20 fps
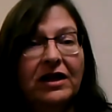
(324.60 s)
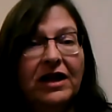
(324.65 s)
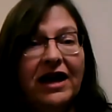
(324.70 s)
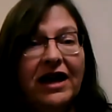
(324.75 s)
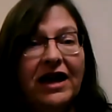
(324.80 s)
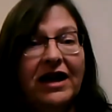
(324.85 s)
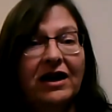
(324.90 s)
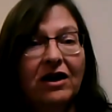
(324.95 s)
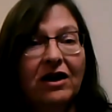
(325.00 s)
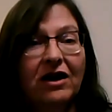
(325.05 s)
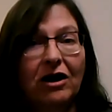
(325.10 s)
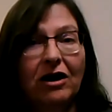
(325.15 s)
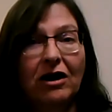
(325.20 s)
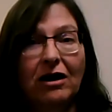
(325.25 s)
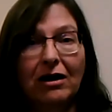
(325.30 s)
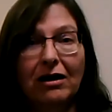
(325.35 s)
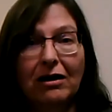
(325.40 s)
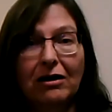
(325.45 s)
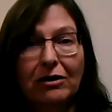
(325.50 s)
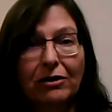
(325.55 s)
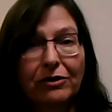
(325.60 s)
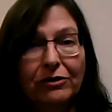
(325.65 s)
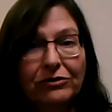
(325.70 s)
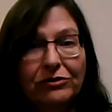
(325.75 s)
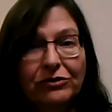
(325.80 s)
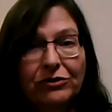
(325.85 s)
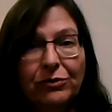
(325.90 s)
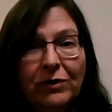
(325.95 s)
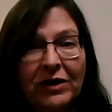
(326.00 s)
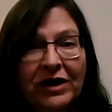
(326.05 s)
they are
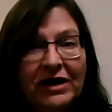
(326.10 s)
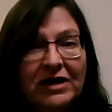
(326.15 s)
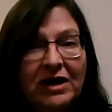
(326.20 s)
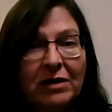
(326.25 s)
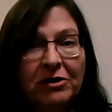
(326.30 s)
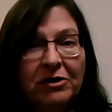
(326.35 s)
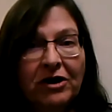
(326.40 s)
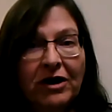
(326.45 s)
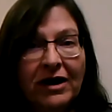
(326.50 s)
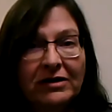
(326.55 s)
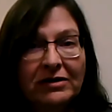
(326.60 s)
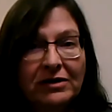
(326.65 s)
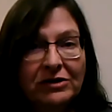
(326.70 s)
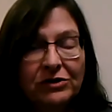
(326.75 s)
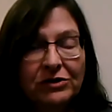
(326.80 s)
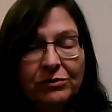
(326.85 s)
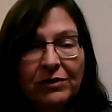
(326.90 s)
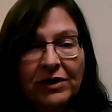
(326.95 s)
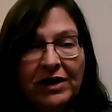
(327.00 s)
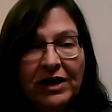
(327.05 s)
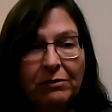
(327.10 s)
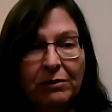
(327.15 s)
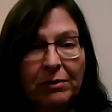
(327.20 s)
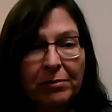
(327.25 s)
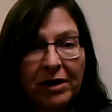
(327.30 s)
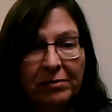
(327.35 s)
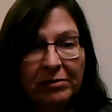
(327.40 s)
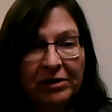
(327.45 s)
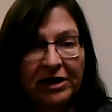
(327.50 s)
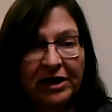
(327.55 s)
20 Democrats and 20
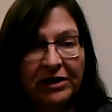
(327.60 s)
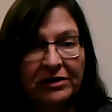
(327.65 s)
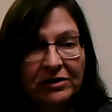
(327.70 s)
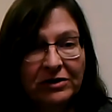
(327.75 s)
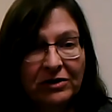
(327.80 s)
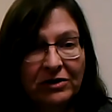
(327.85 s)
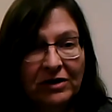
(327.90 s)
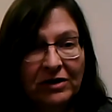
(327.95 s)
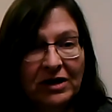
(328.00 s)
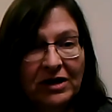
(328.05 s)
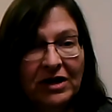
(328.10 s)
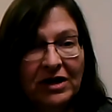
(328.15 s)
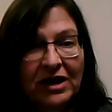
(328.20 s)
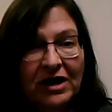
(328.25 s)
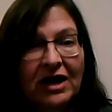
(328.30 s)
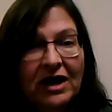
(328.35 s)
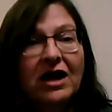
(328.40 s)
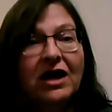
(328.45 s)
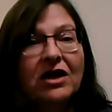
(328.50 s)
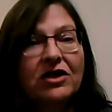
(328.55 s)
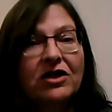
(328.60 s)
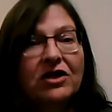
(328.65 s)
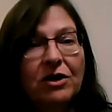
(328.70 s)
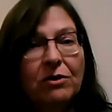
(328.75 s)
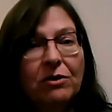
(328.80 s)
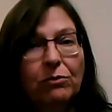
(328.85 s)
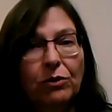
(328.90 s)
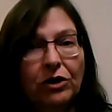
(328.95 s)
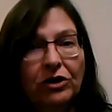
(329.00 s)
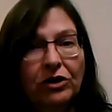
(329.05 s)
Republicans currently
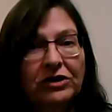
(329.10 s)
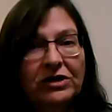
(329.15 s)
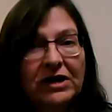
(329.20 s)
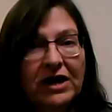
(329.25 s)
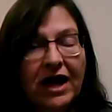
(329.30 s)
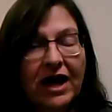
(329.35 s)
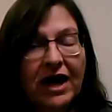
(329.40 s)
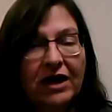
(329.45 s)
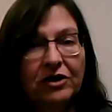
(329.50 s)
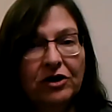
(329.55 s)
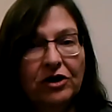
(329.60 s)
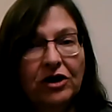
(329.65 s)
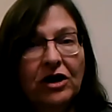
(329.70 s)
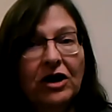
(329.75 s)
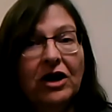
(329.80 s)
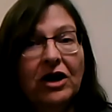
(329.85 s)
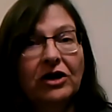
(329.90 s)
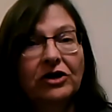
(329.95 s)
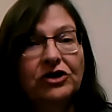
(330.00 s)
that work together